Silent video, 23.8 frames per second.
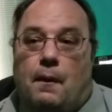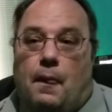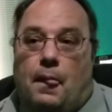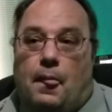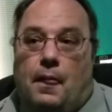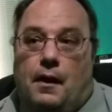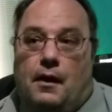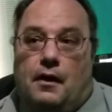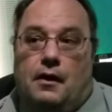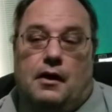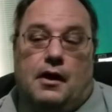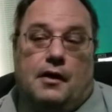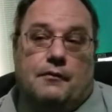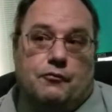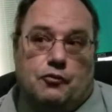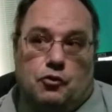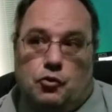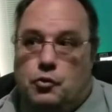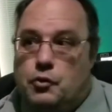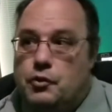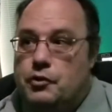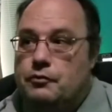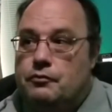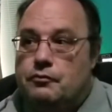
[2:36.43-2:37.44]
uh, I'm
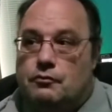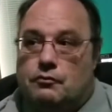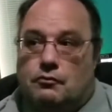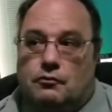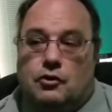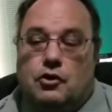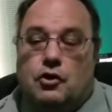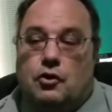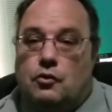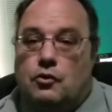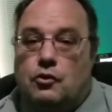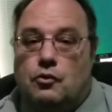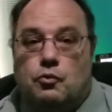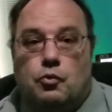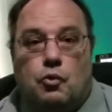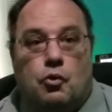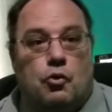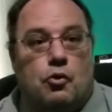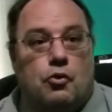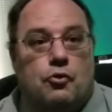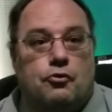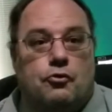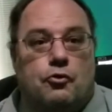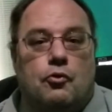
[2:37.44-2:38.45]
doing, you know, a
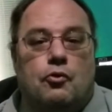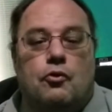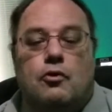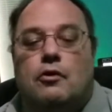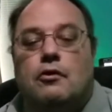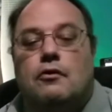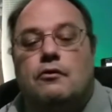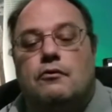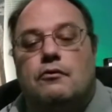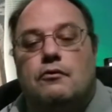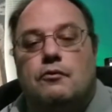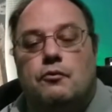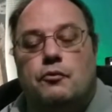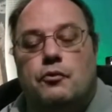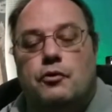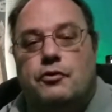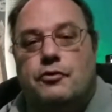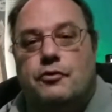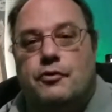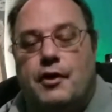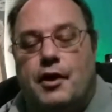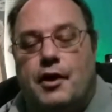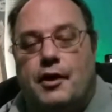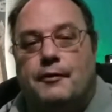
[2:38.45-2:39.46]
world tour
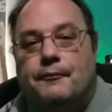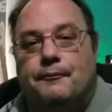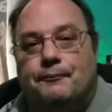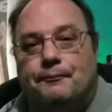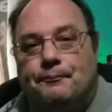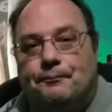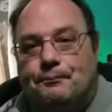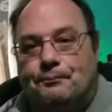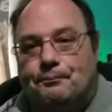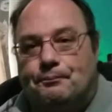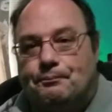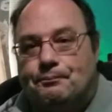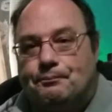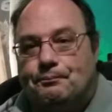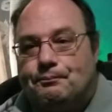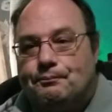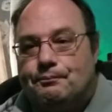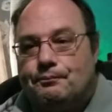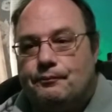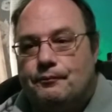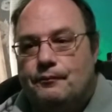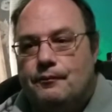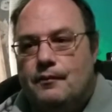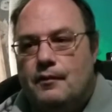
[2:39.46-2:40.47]
with that.
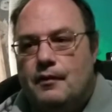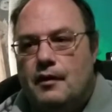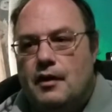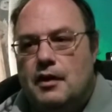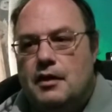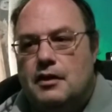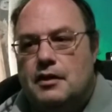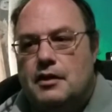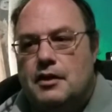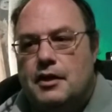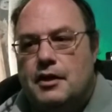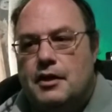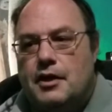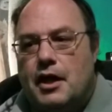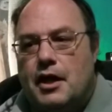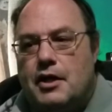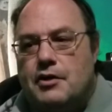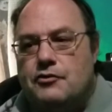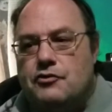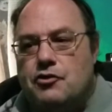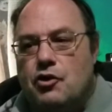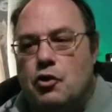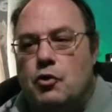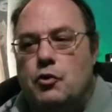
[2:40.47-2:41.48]
I, I
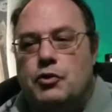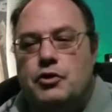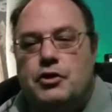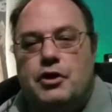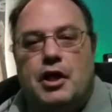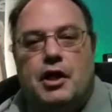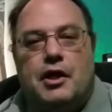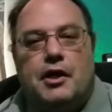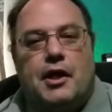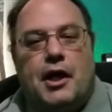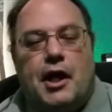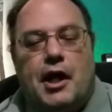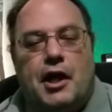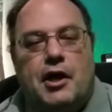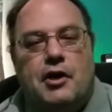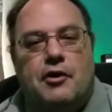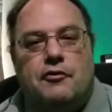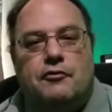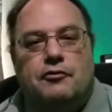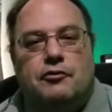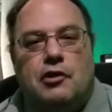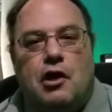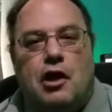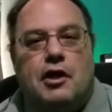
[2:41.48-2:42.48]
don't yet
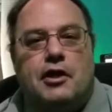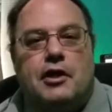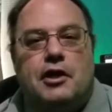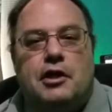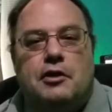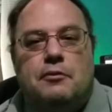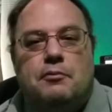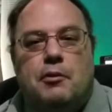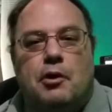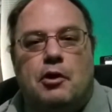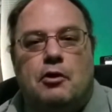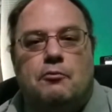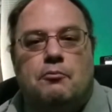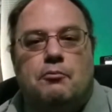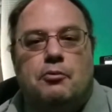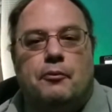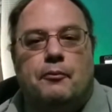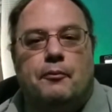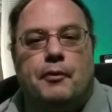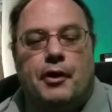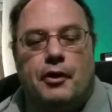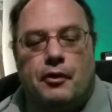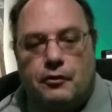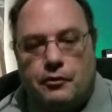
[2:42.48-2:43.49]
have Lockheed Martin
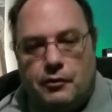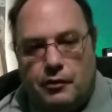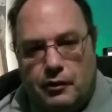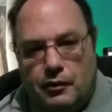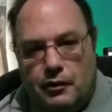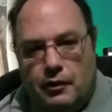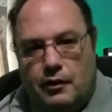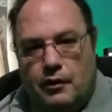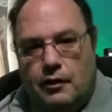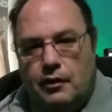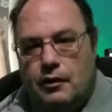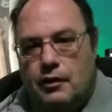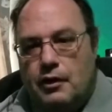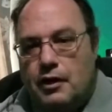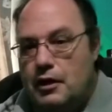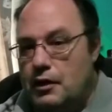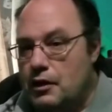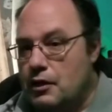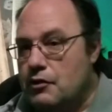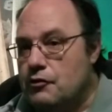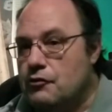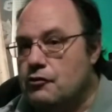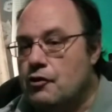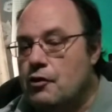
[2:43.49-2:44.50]
prepared. It
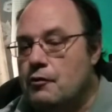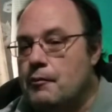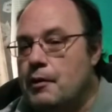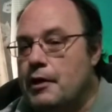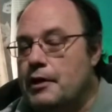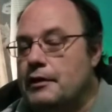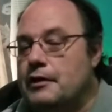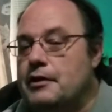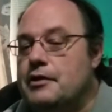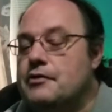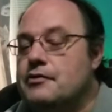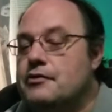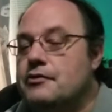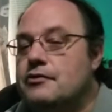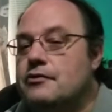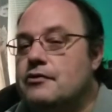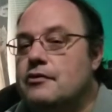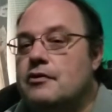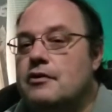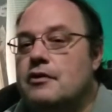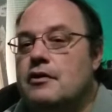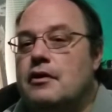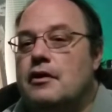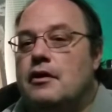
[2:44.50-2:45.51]
is on my
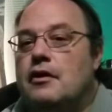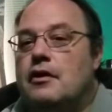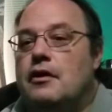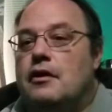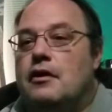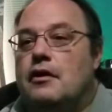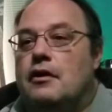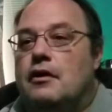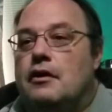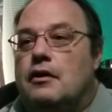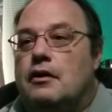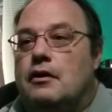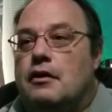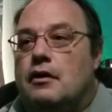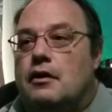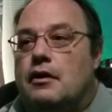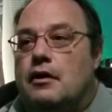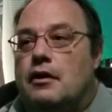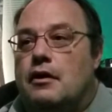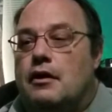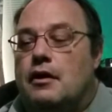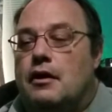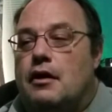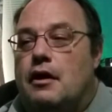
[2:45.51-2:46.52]
list.
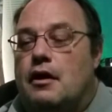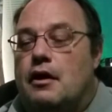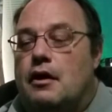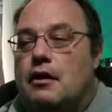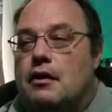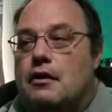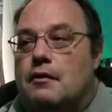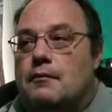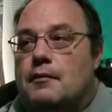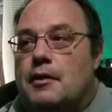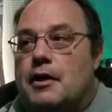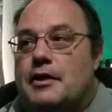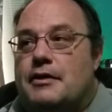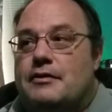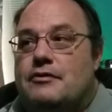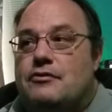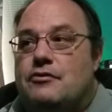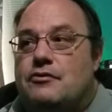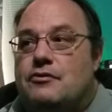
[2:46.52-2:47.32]
Um, I'm